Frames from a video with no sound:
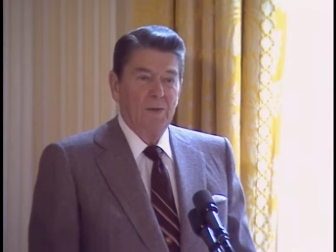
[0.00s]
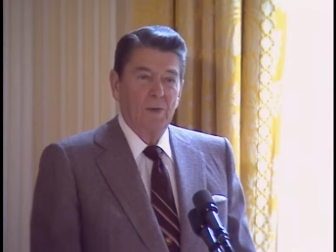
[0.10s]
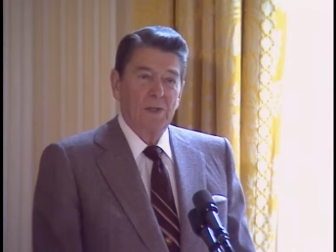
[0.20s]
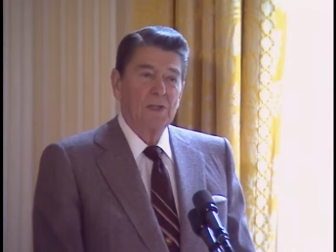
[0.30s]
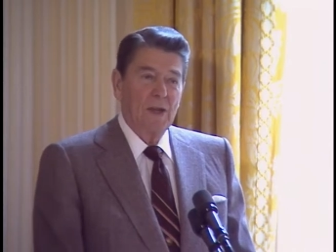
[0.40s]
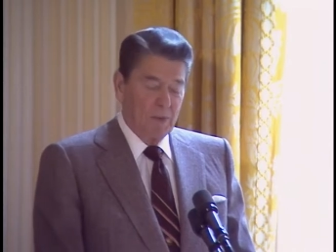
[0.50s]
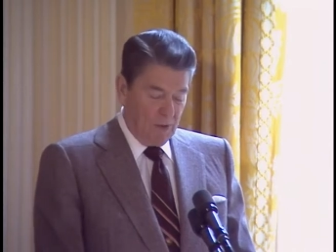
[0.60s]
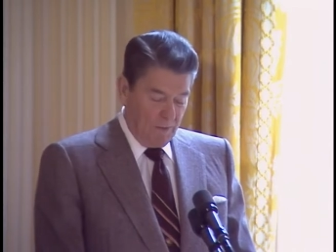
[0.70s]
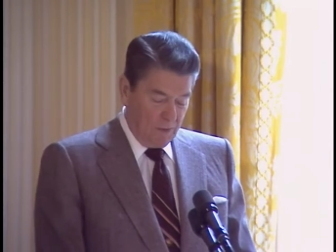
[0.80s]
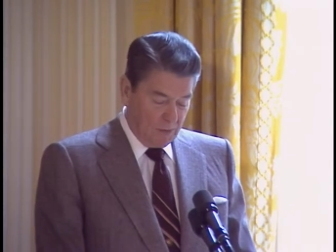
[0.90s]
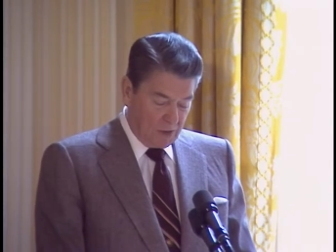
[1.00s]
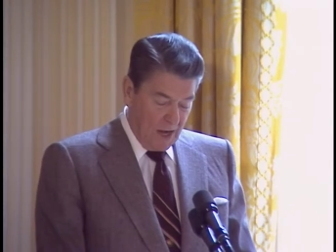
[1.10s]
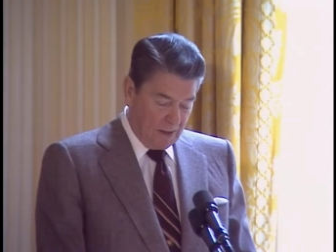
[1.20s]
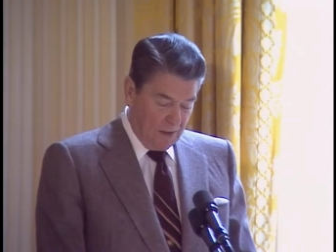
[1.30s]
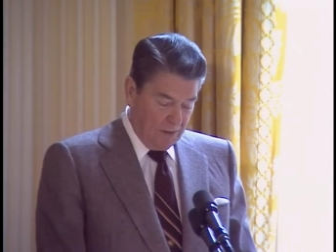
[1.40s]
Well, this emigrant from
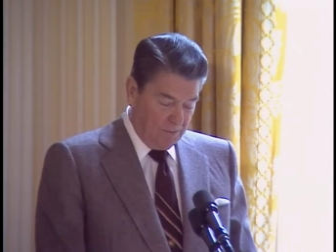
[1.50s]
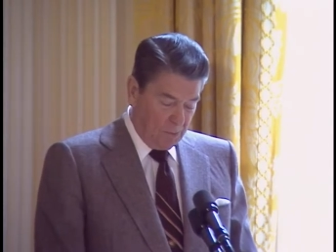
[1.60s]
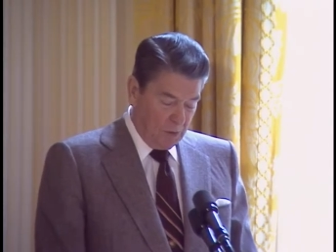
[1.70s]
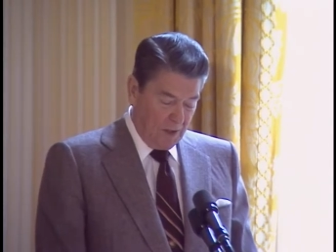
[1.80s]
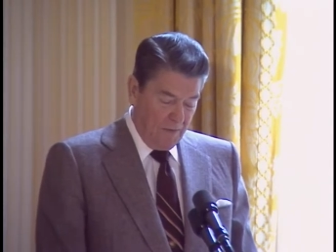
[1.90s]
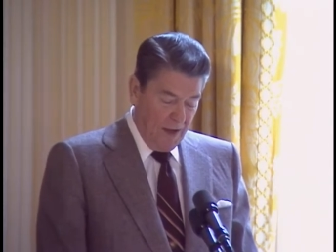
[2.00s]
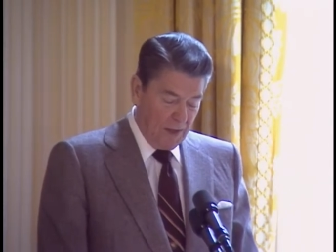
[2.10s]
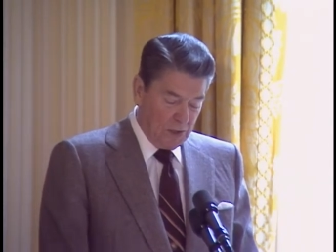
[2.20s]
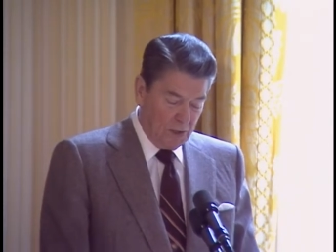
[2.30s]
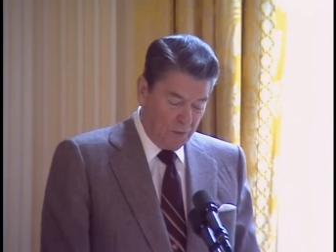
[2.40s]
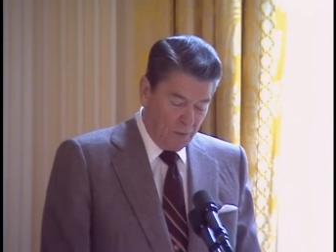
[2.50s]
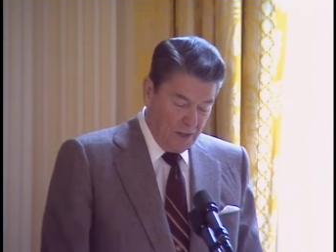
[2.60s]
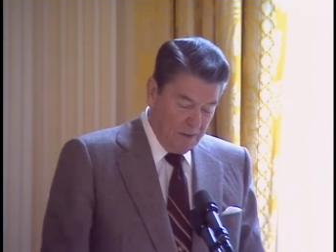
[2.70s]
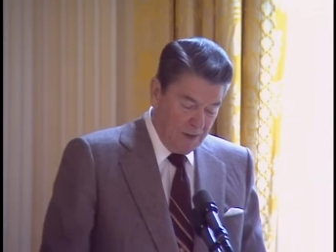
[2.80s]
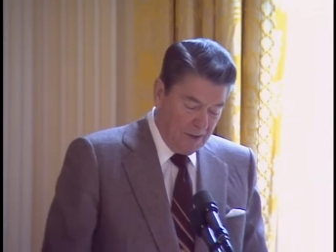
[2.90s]
Scotland took advantage of the
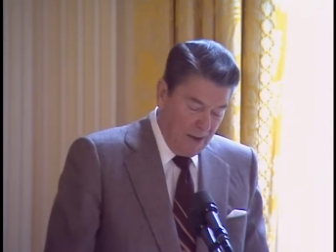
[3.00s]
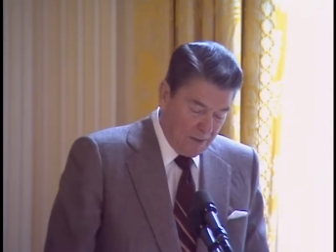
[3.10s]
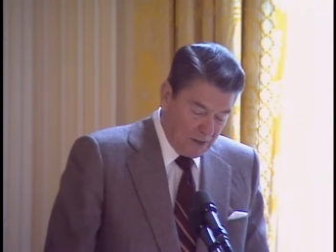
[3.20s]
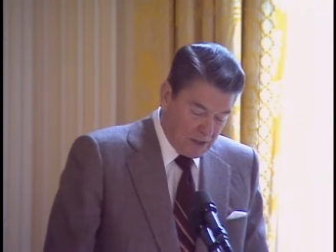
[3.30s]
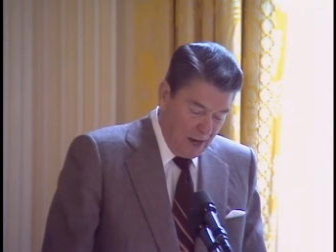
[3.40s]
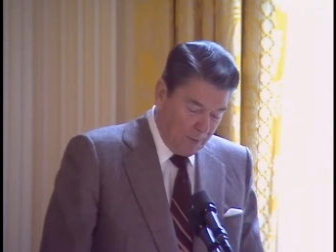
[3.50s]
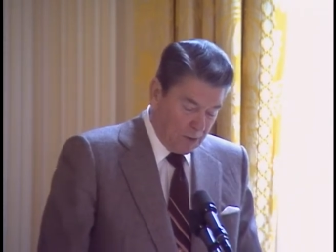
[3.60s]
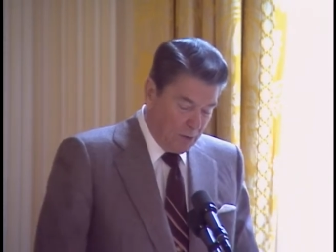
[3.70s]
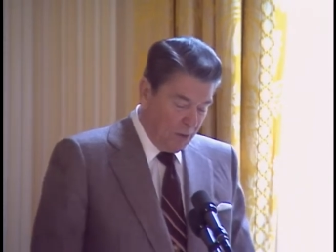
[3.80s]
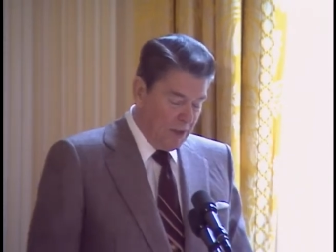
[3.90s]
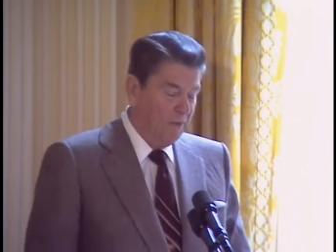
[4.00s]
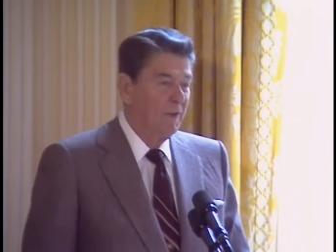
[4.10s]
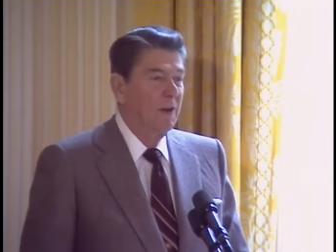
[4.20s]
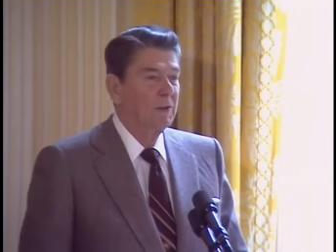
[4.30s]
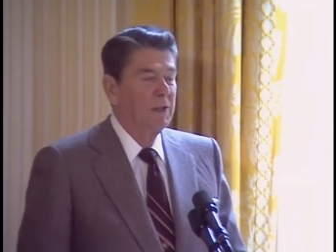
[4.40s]
freedom and boundless opportunity he
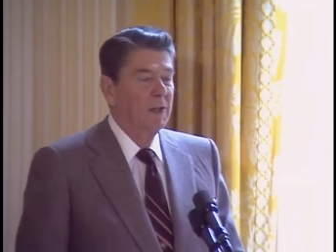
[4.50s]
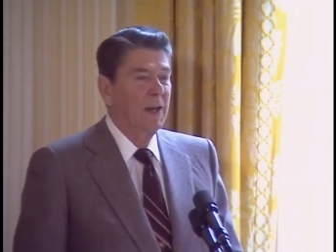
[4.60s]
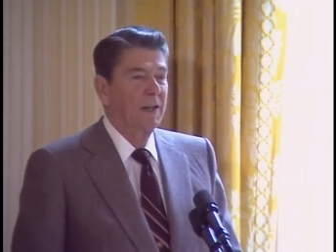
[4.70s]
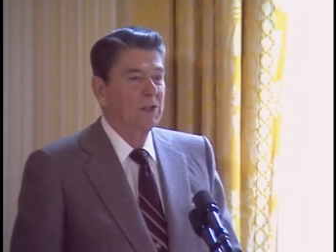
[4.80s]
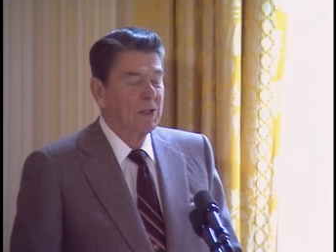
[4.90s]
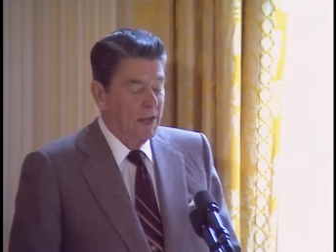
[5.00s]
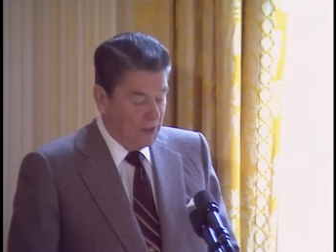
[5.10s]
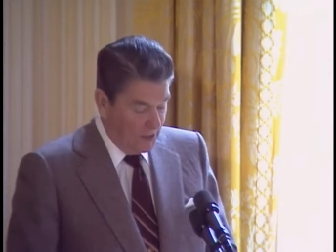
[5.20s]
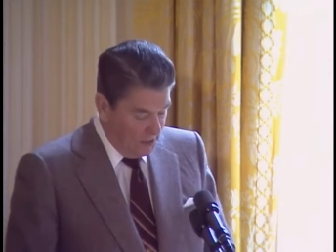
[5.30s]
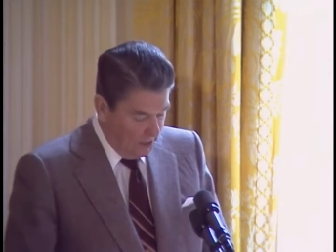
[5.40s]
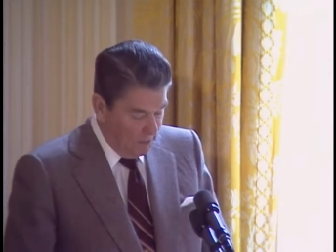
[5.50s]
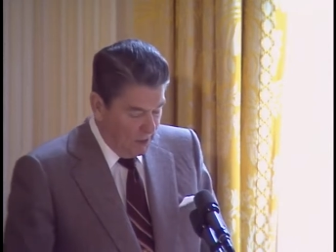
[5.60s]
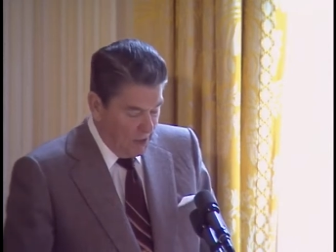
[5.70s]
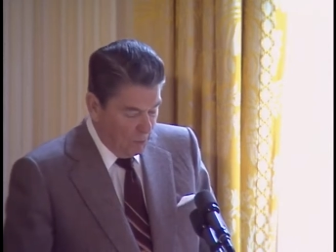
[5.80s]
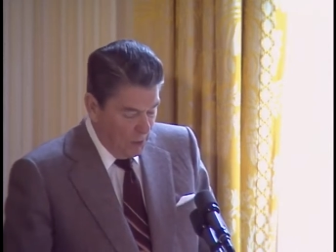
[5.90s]
found in the United States and did
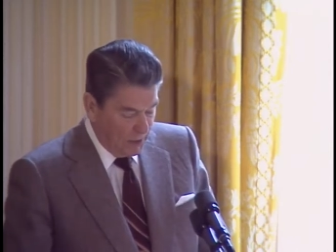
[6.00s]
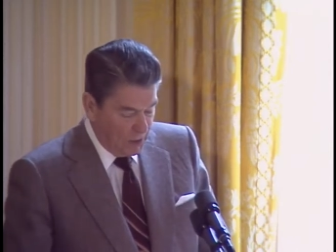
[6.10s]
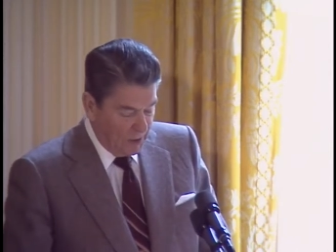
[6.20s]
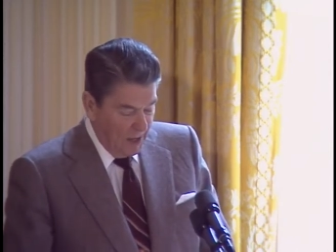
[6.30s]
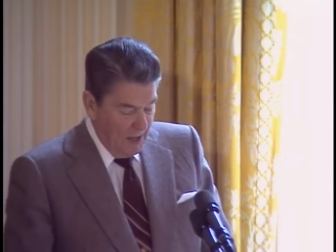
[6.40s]
become rich.